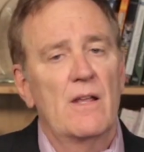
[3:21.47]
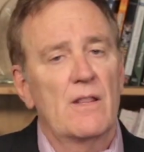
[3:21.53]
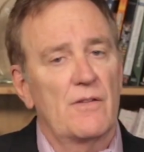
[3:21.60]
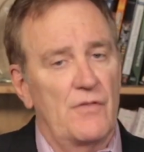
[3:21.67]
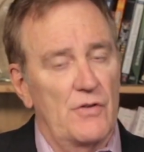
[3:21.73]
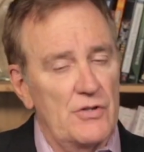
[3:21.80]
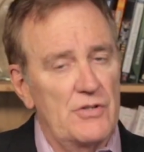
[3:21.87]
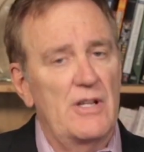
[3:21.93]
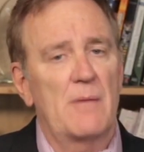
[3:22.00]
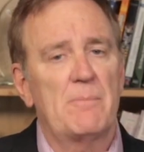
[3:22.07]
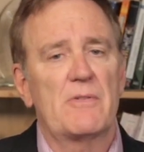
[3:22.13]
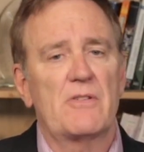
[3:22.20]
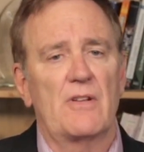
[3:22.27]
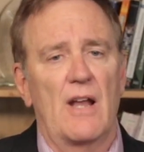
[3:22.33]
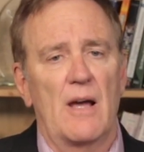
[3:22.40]
The first
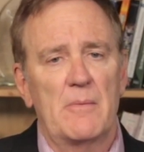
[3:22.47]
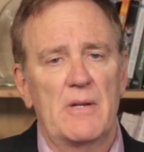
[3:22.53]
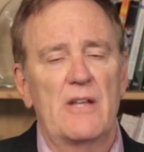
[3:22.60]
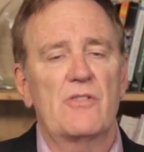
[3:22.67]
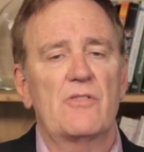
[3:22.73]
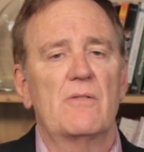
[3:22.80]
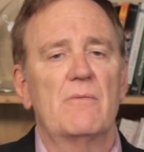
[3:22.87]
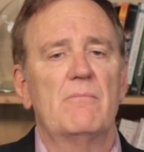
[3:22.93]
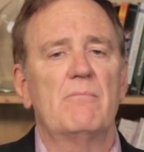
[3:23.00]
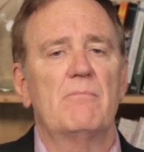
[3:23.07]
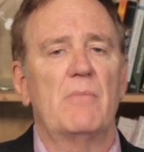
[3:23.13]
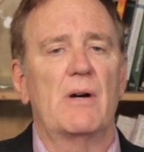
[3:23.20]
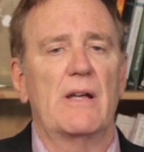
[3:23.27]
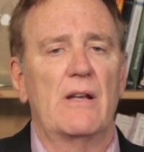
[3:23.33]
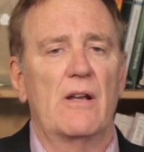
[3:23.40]
step is a nomination
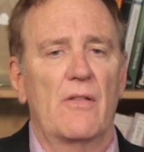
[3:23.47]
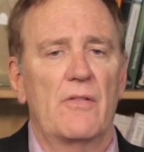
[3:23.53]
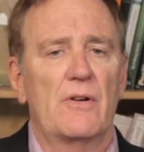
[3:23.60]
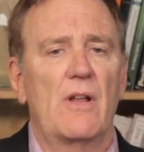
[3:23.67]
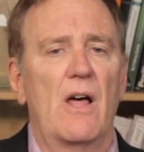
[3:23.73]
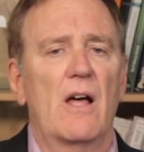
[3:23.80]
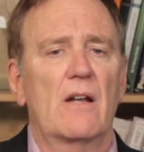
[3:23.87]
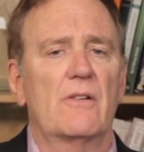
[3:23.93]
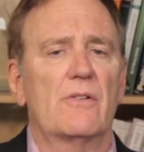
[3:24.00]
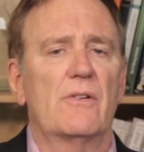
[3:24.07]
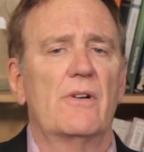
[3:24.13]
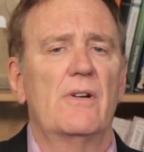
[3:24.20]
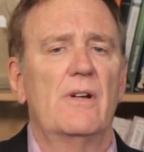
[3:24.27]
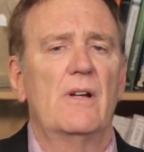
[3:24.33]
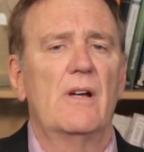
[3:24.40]
by another
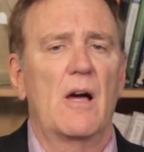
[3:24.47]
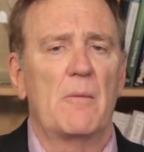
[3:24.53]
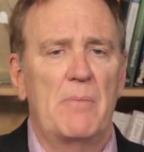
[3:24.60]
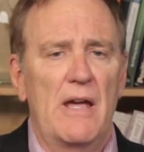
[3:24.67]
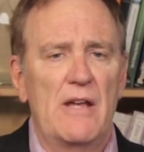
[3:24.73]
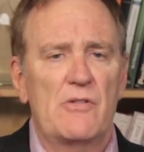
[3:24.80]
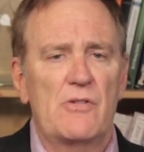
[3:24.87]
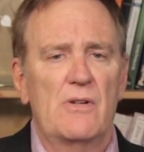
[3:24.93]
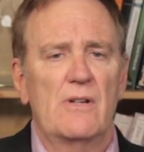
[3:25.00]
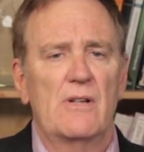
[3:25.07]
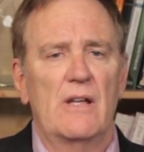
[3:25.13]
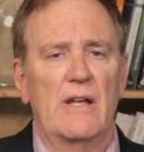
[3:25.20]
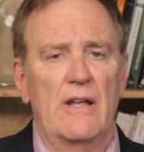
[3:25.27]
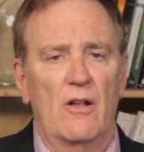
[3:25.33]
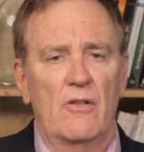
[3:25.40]
doctor, a patient,
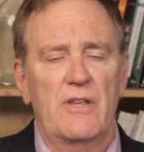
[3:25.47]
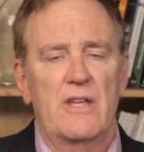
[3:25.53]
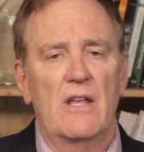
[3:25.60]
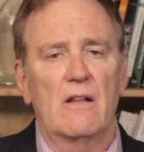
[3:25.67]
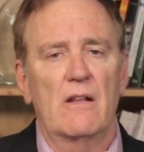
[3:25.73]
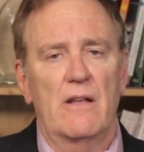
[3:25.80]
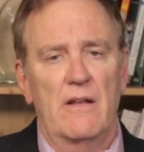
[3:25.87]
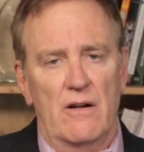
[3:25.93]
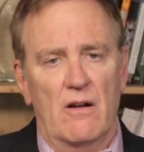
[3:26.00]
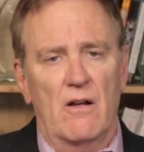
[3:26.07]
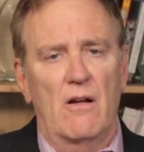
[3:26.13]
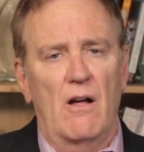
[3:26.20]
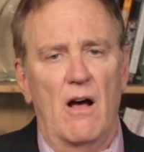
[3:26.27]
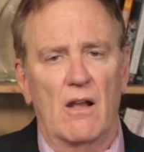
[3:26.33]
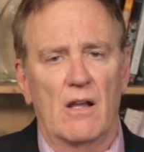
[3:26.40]
a
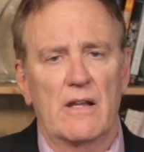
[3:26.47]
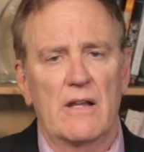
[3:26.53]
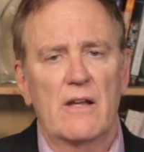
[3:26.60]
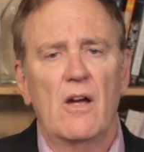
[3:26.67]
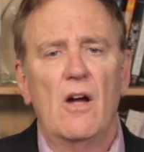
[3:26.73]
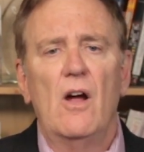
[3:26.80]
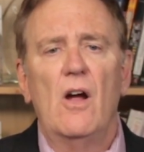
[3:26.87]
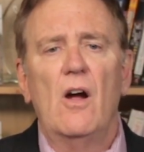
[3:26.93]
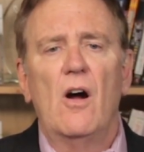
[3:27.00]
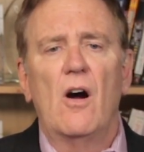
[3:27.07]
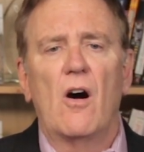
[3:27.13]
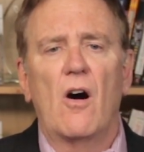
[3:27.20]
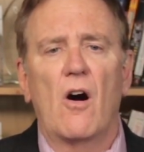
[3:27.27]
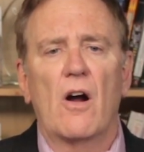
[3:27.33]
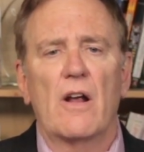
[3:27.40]
healthcare colleague,
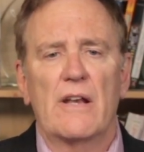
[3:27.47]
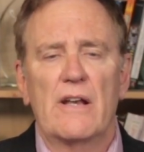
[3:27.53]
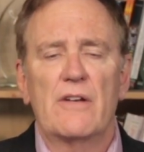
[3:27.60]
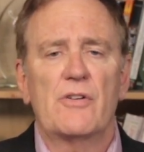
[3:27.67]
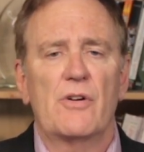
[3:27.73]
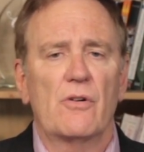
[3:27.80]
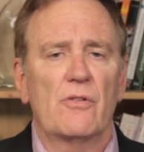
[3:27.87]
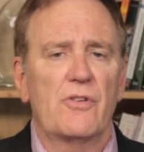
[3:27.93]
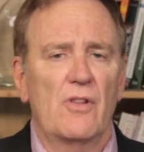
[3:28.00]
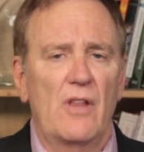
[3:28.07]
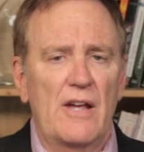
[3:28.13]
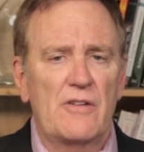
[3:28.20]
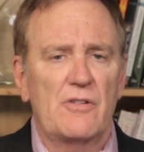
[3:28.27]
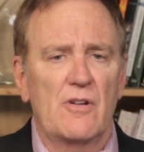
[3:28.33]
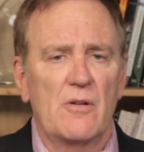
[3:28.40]
or an internal
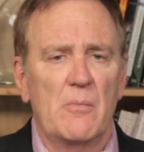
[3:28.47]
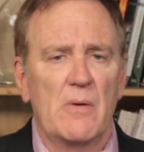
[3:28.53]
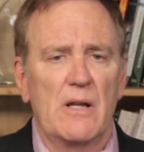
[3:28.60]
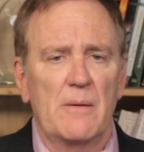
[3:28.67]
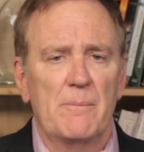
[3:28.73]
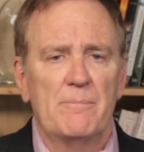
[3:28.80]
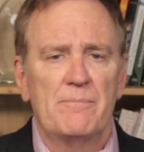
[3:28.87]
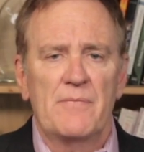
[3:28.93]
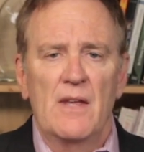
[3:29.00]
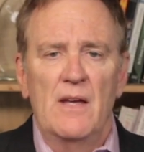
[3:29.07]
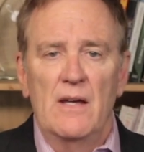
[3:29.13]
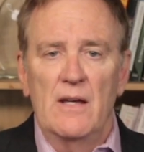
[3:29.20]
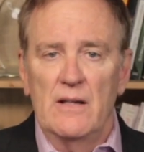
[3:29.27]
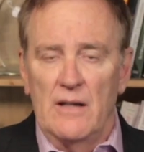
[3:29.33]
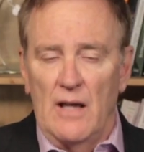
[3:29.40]
selection committee.
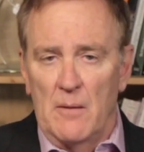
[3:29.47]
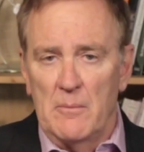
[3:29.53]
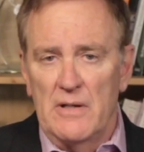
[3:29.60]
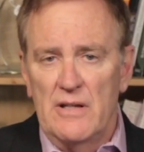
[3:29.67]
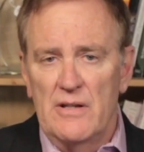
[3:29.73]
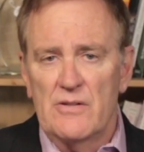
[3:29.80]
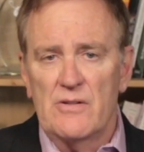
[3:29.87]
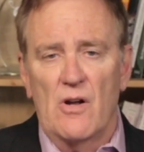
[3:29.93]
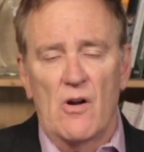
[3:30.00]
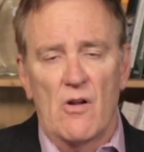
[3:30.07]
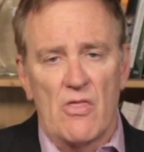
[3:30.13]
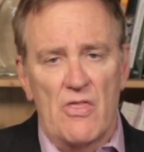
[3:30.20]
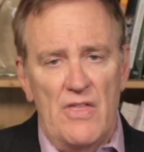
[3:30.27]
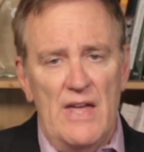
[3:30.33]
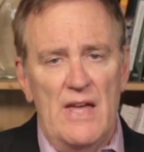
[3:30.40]
Nominees
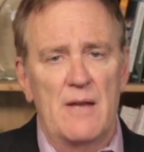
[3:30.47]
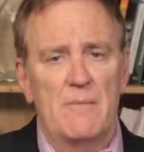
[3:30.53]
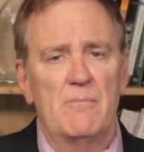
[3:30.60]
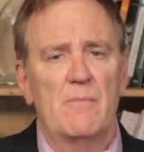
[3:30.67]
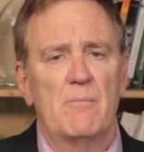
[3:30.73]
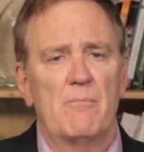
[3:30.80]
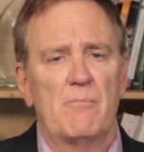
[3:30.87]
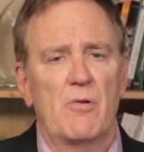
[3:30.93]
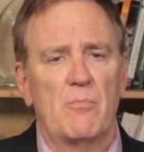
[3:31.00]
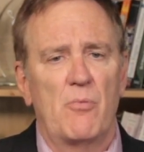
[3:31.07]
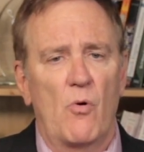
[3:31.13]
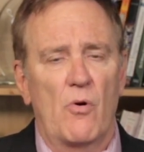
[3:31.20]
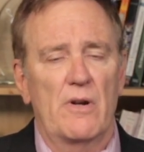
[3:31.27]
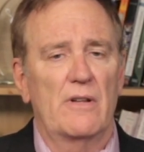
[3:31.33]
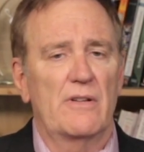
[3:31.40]
are then
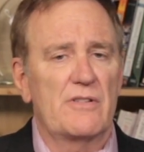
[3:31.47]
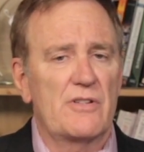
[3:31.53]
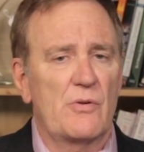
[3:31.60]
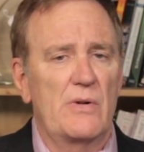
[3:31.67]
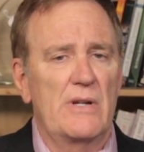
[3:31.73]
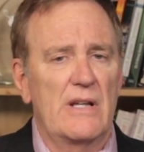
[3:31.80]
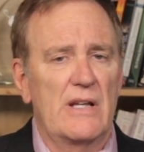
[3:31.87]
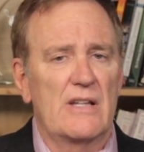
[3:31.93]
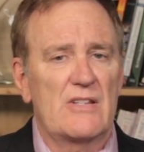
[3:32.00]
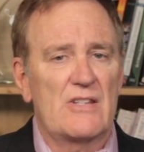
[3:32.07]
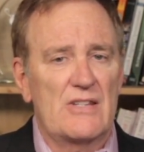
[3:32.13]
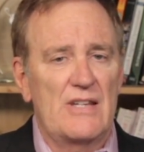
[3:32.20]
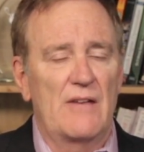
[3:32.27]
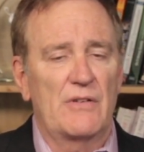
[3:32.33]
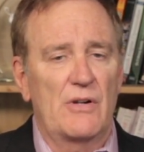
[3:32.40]
purportedly screened
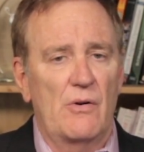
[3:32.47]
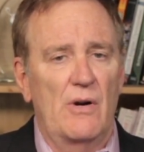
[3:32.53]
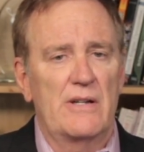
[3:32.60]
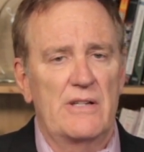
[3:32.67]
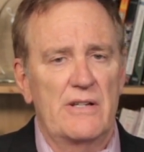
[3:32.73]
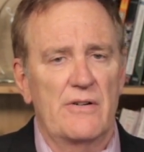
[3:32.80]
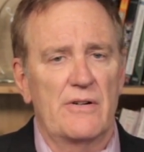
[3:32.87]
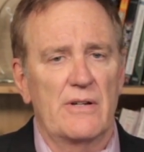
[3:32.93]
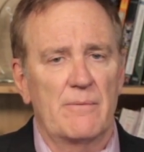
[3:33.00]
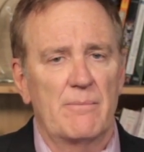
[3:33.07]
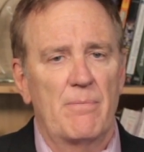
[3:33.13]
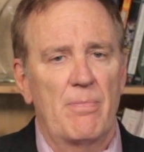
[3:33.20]
against 7 criteria.